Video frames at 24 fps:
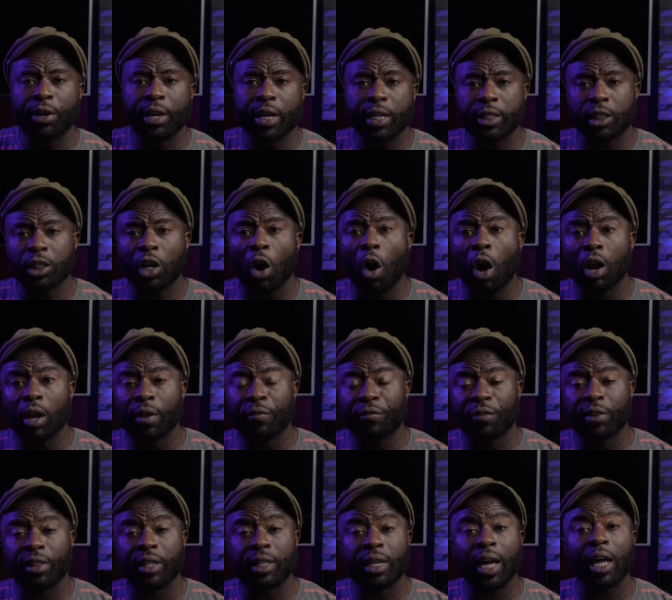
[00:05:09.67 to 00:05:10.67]
is calling
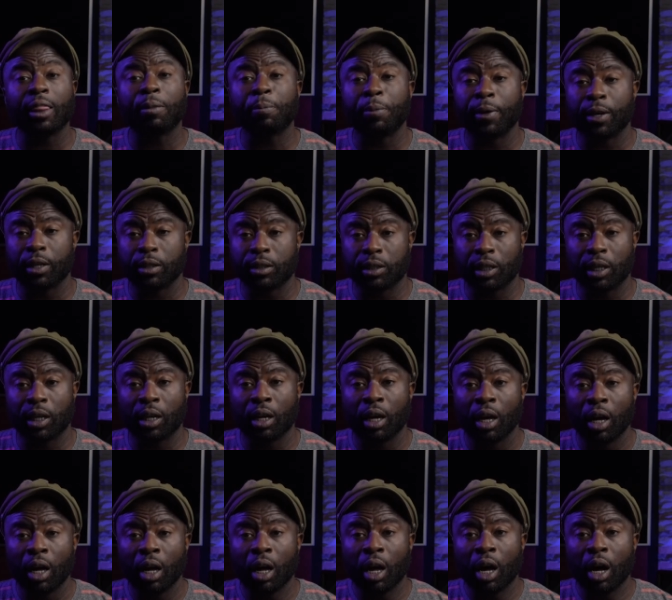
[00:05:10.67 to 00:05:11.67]
for the death penalty
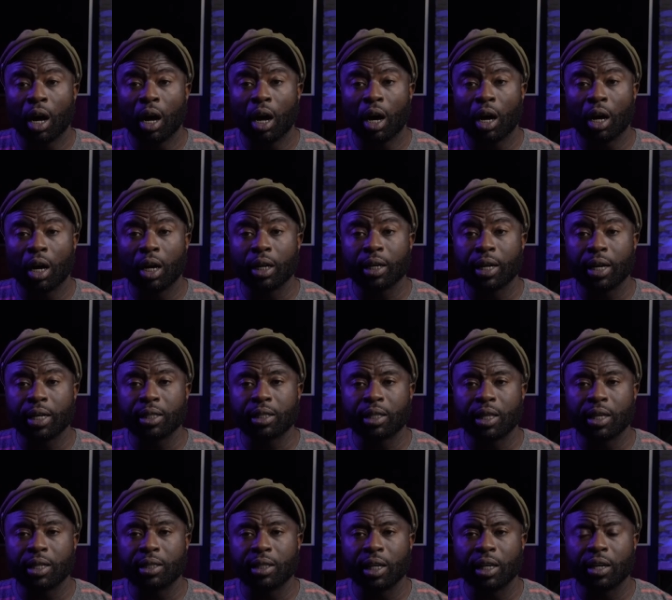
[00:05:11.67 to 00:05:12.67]
against
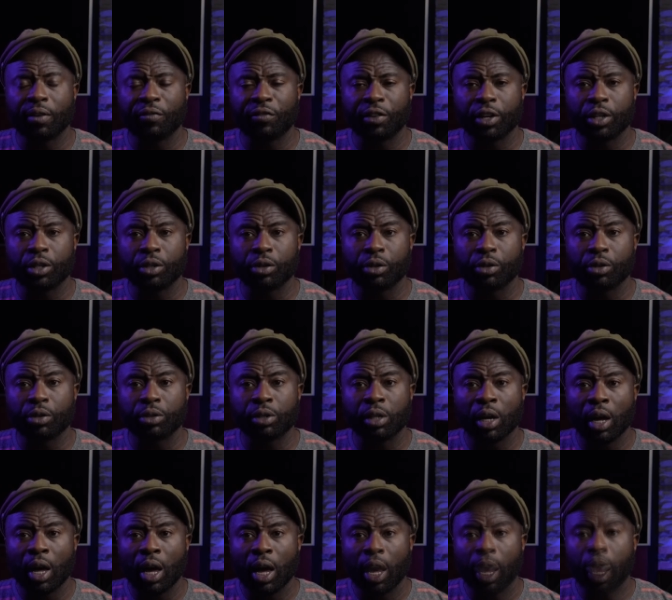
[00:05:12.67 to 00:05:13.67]
these individuals.
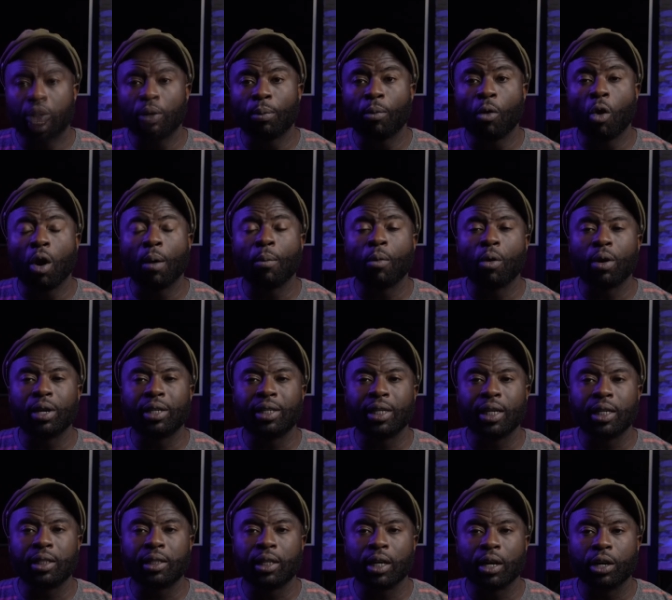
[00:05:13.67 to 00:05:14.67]
So more and more
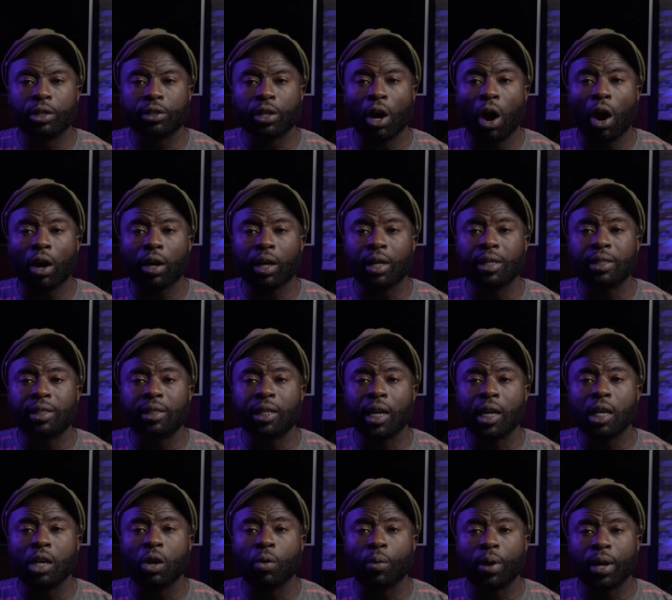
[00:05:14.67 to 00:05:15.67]
details are
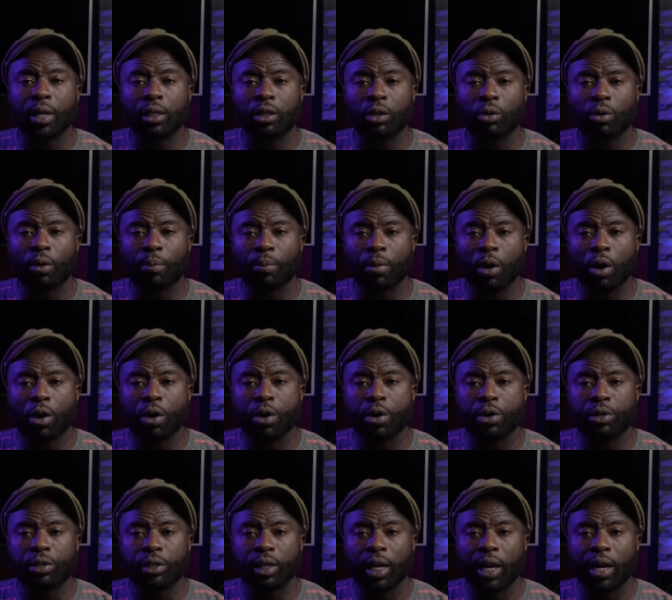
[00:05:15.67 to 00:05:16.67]
continuing to
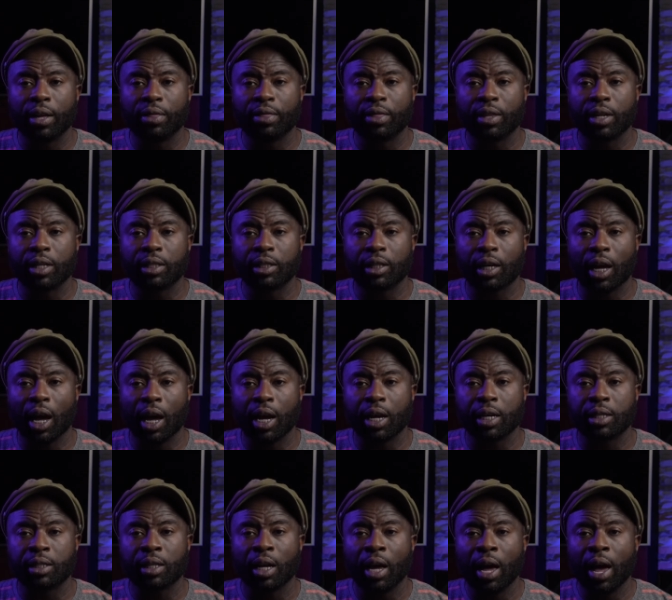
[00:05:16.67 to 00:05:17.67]
emerge in this
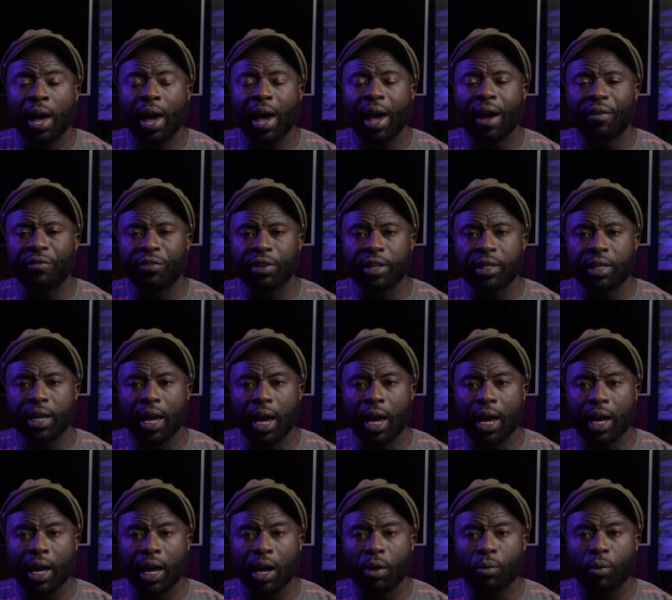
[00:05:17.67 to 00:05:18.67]
case every
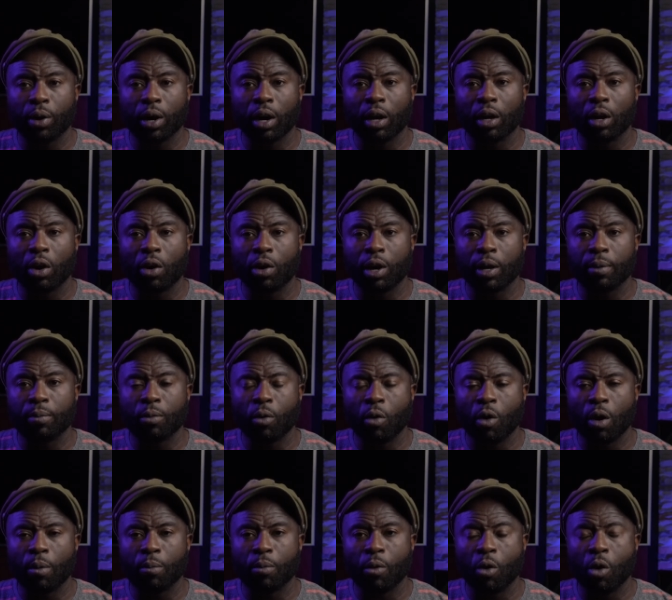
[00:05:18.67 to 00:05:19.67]
day, and we are learning
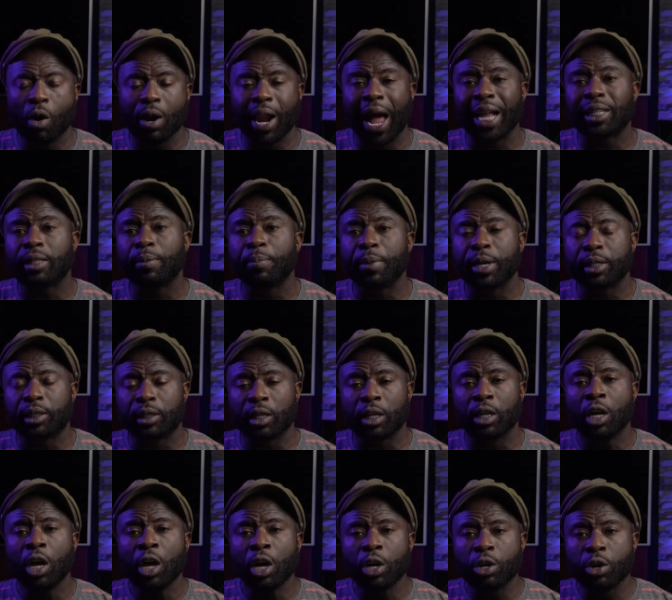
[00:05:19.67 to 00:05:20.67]
more and more. Not to
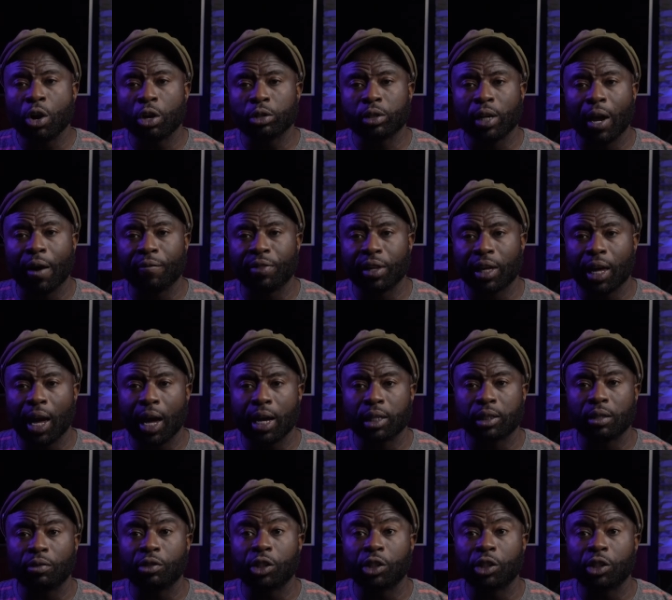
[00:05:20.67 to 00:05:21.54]
mention, you also have the case of